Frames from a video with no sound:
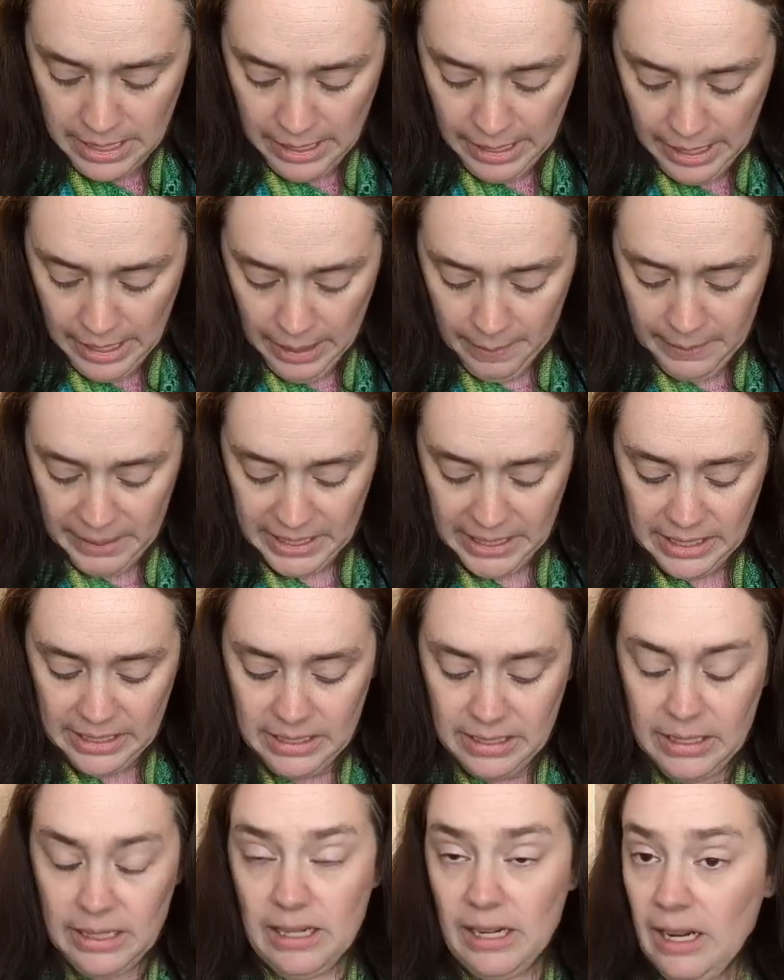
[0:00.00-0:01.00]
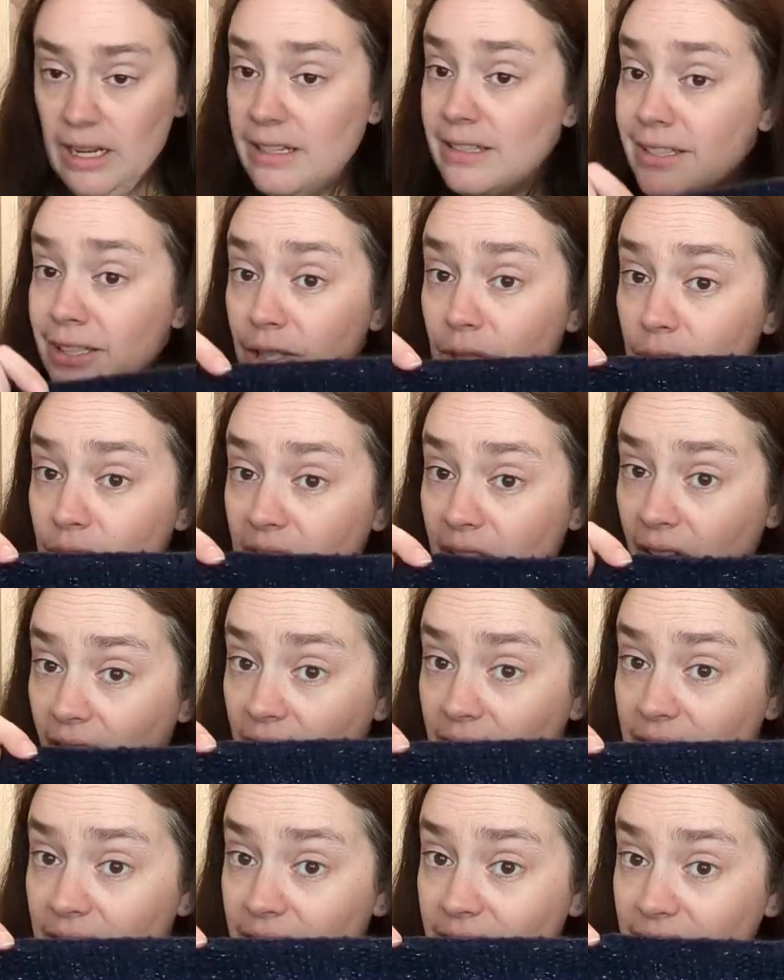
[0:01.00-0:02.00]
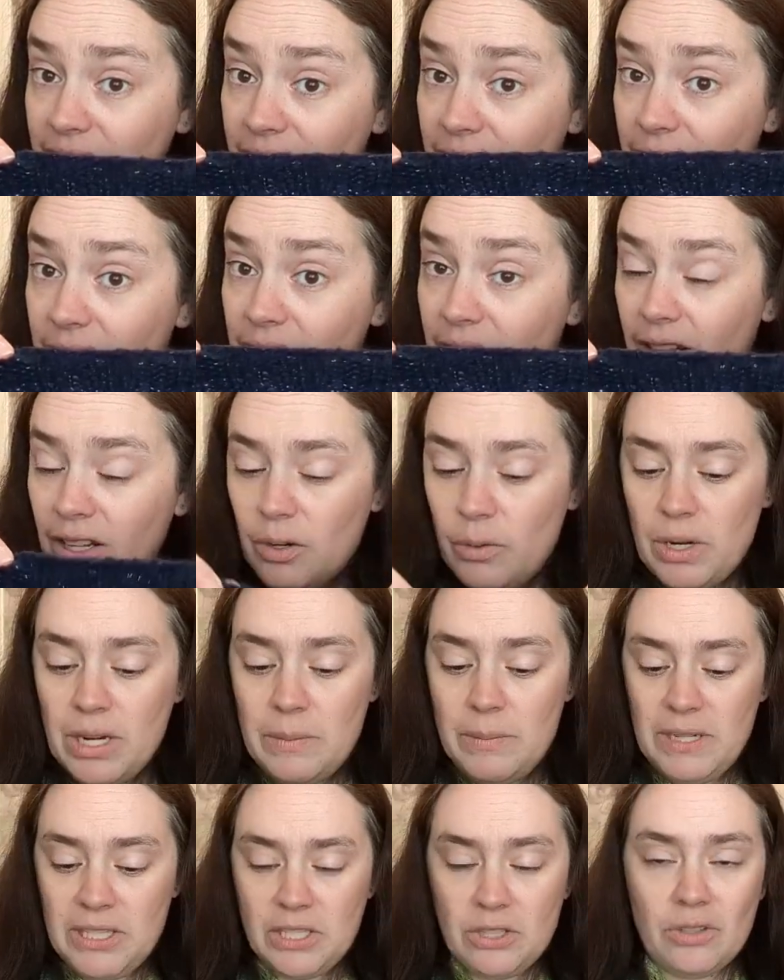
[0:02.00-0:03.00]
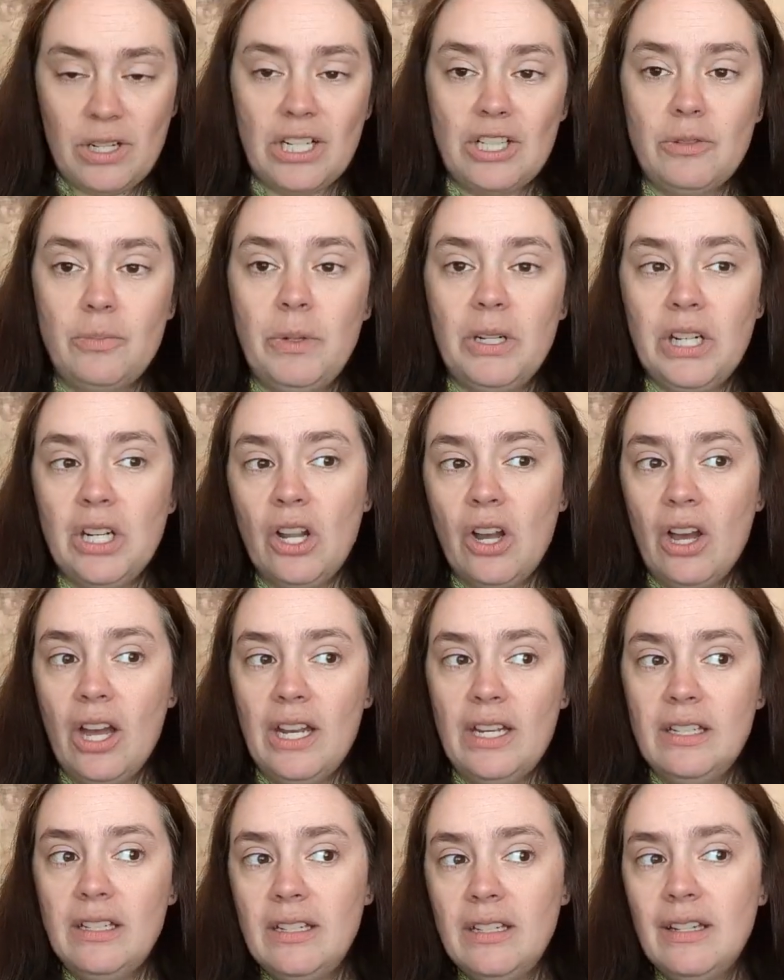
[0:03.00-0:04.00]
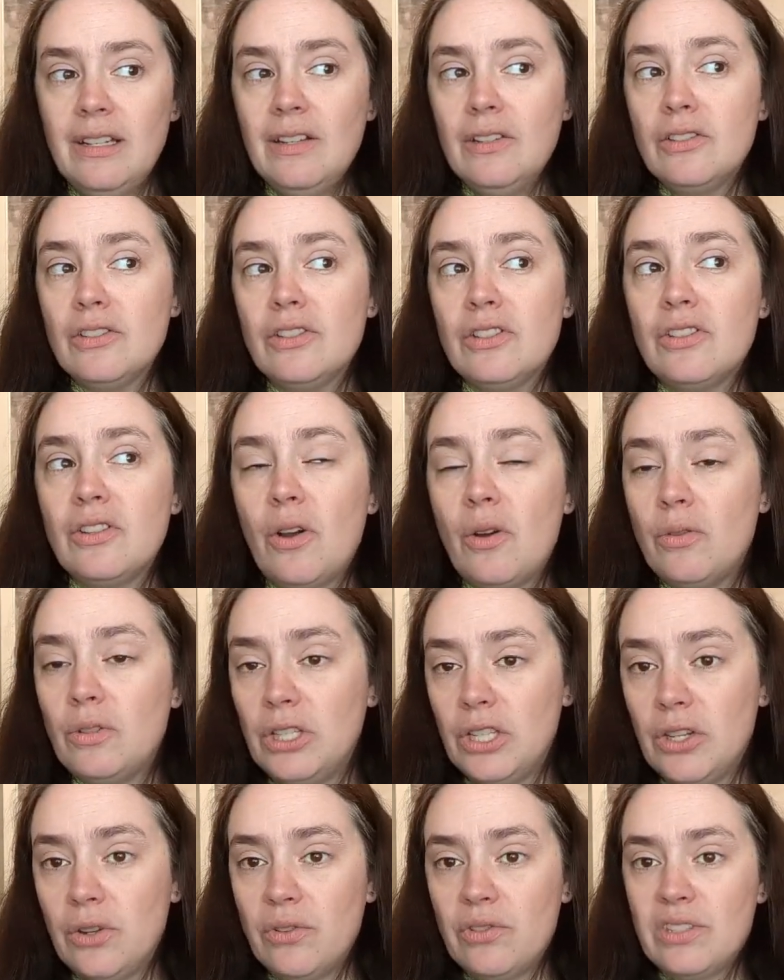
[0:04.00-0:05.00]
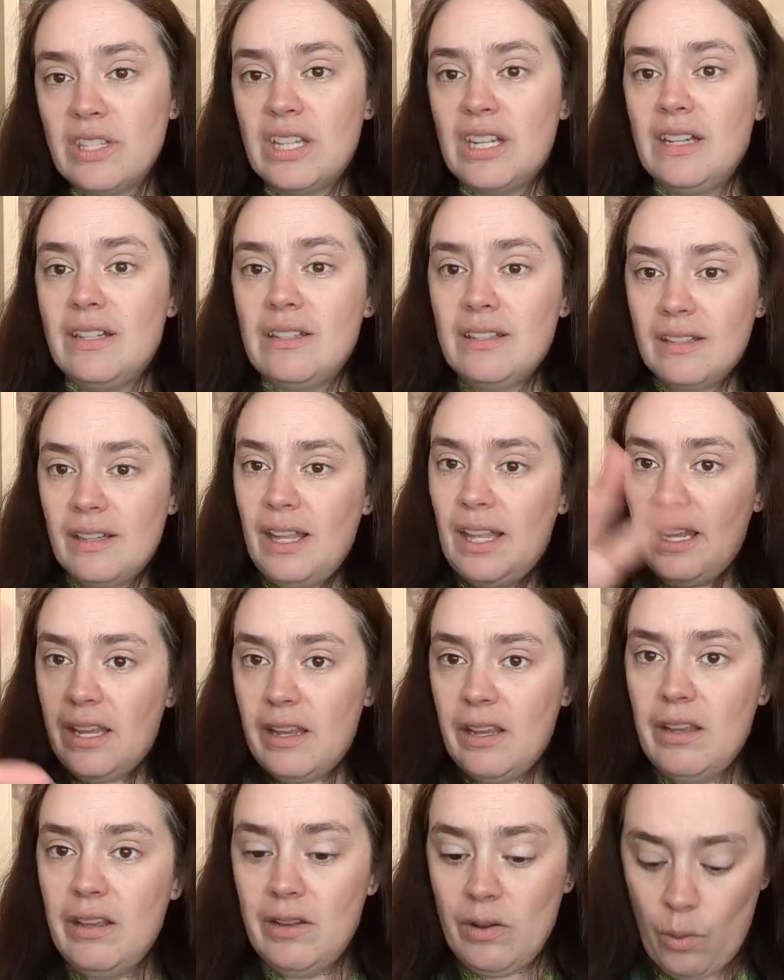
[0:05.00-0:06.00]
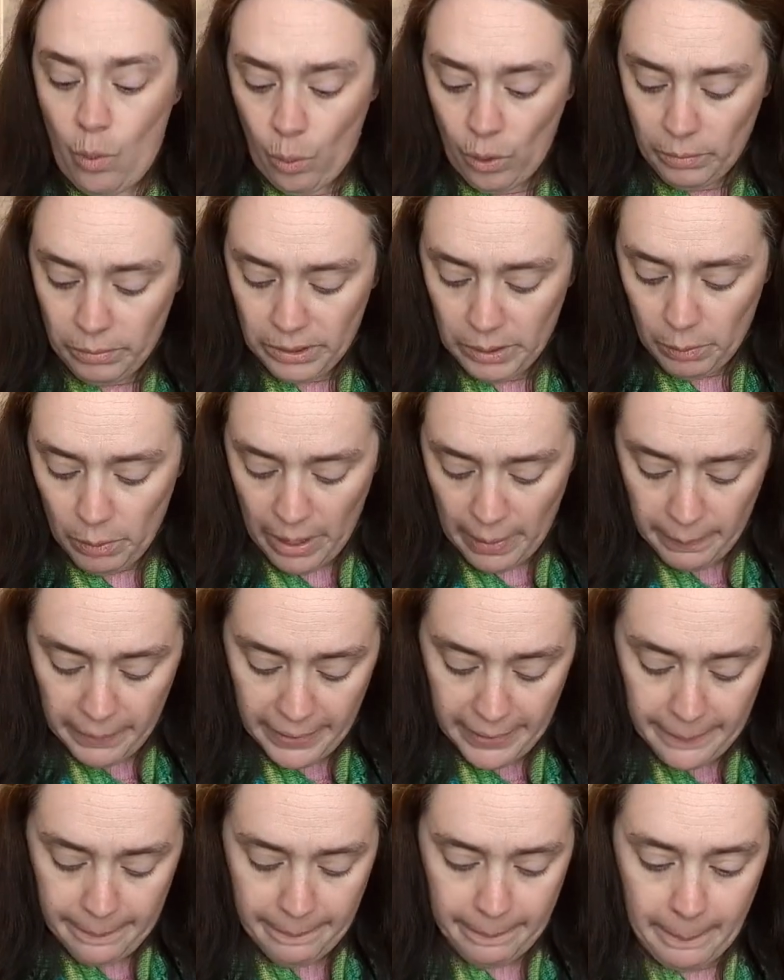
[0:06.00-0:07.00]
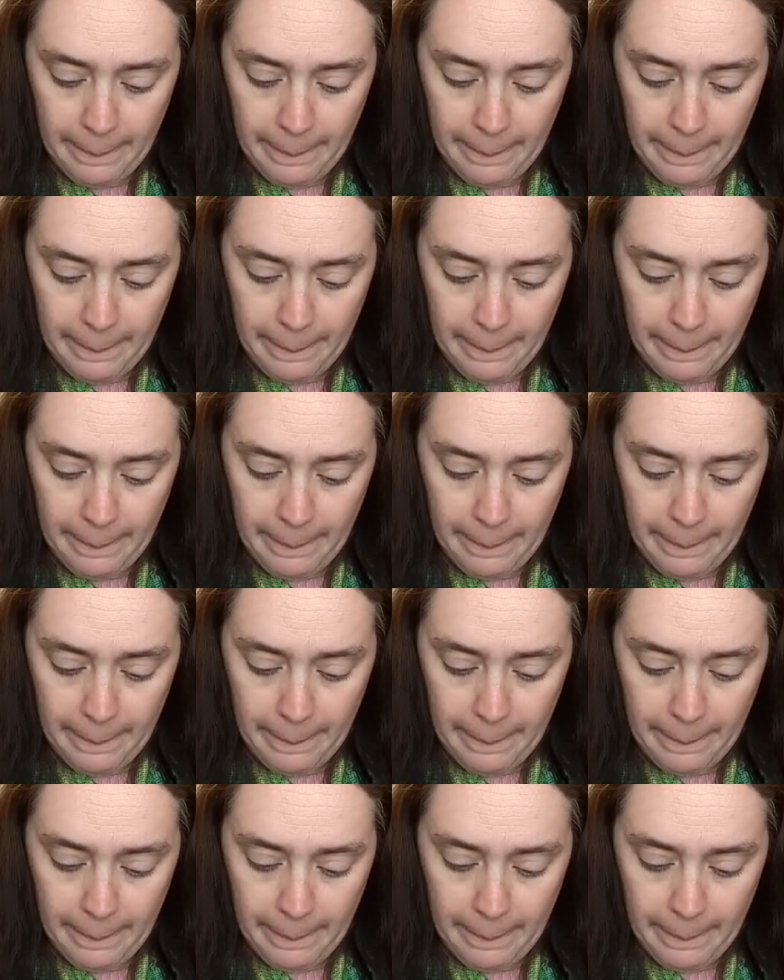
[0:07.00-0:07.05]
And I did a nice loose cast on, so it's got quite a bit of stretch, but not so loose that it's like wibbly wobbly.